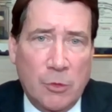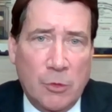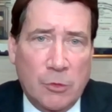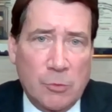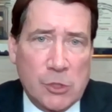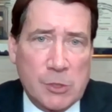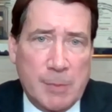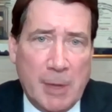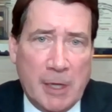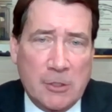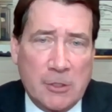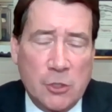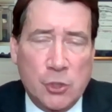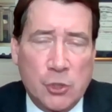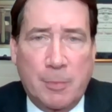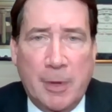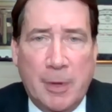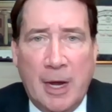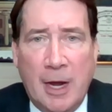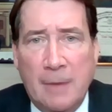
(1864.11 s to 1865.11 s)
With respect to
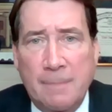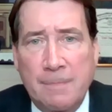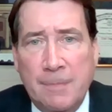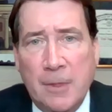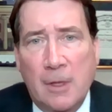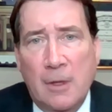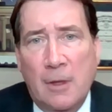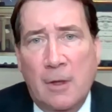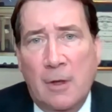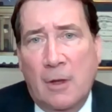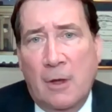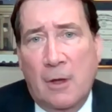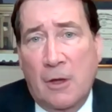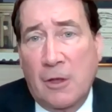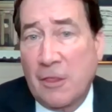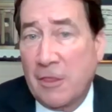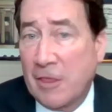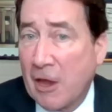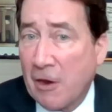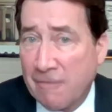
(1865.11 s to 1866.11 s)
Japan,
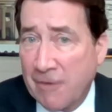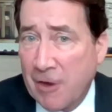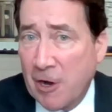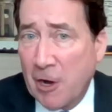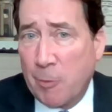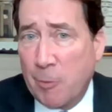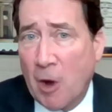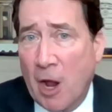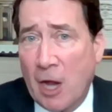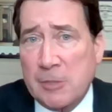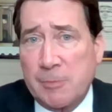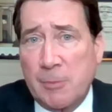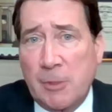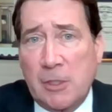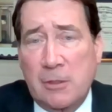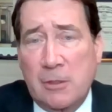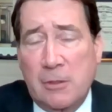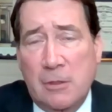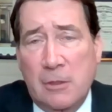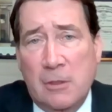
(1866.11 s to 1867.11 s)
they are very proximate
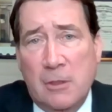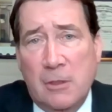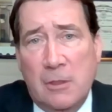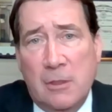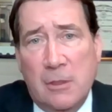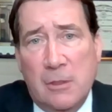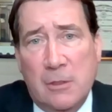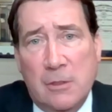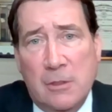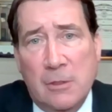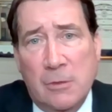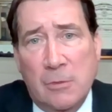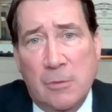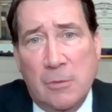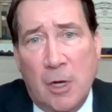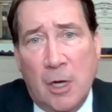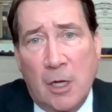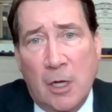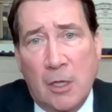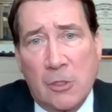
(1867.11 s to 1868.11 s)

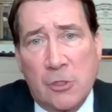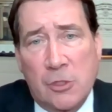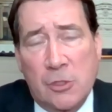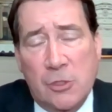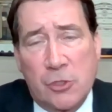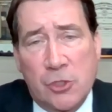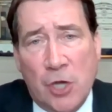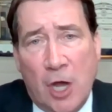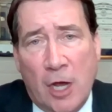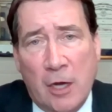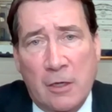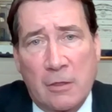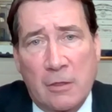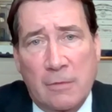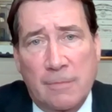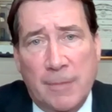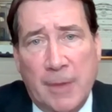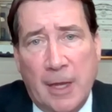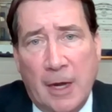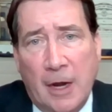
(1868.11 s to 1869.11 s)
to China,
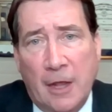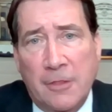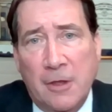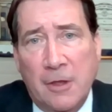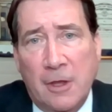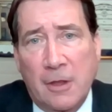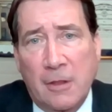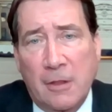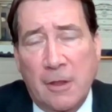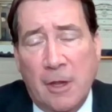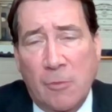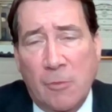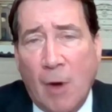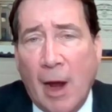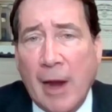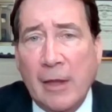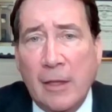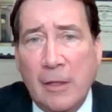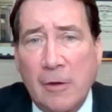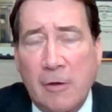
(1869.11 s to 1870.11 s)
and I think they
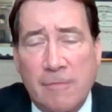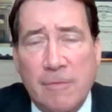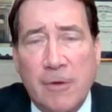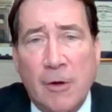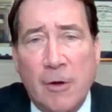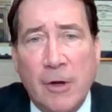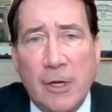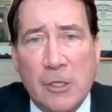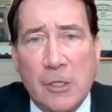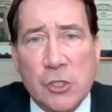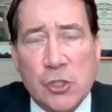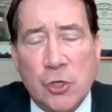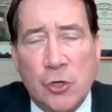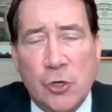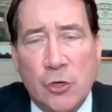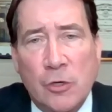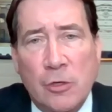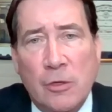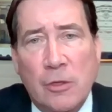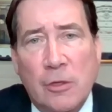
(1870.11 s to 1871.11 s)
rightly are very
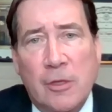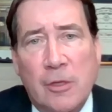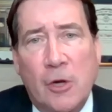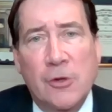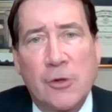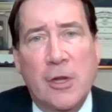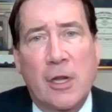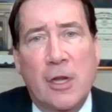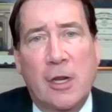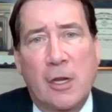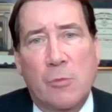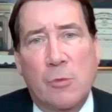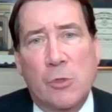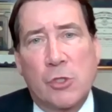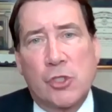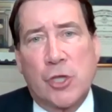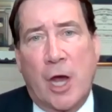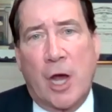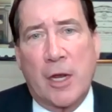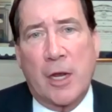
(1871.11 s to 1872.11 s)
concerned. They're dealing with
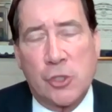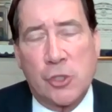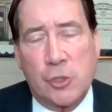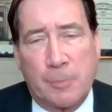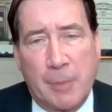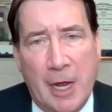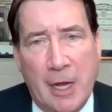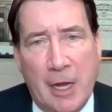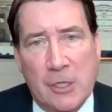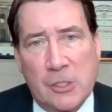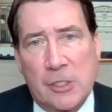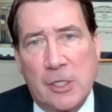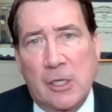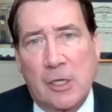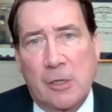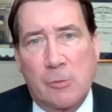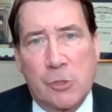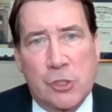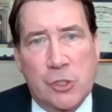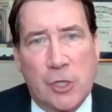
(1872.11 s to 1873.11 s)
China. Japan is
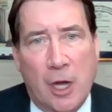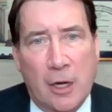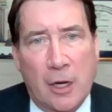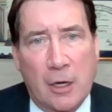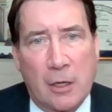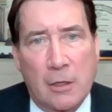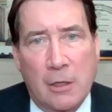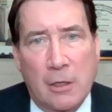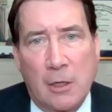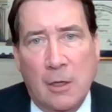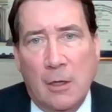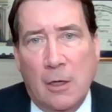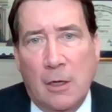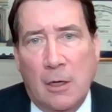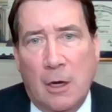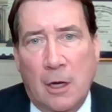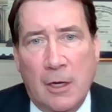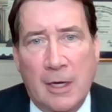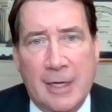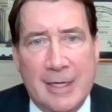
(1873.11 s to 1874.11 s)
dealing with China
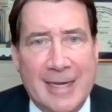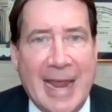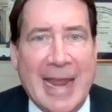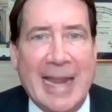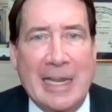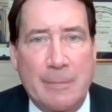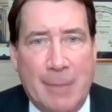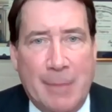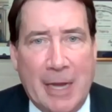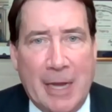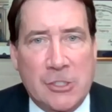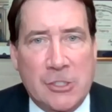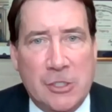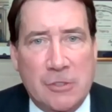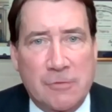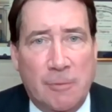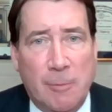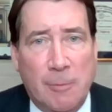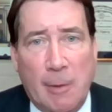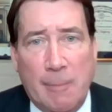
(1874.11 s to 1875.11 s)
on a daily basis
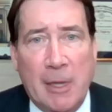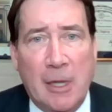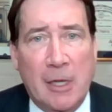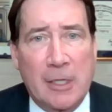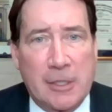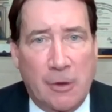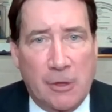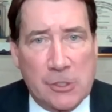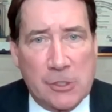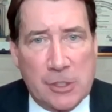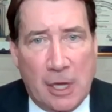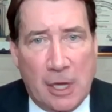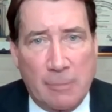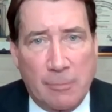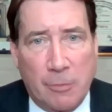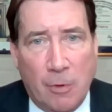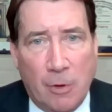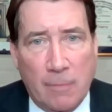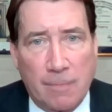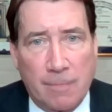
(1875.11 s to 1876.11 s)
from a military
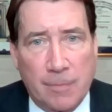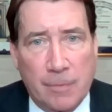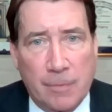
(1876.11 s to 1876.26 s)
standpoint.